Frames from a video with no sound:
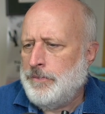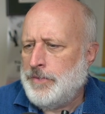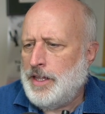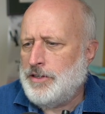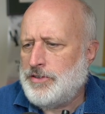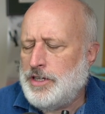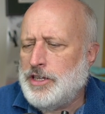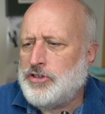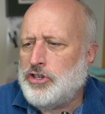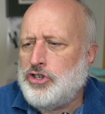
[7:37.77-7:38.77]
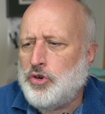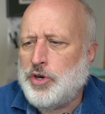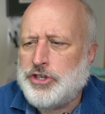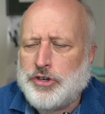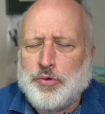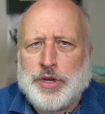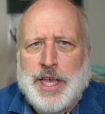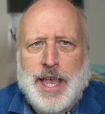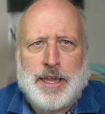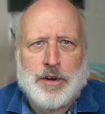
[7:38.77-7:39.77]
is, is the Jewish
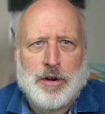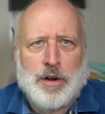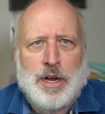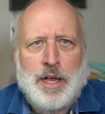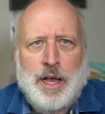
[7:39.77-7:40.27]
creator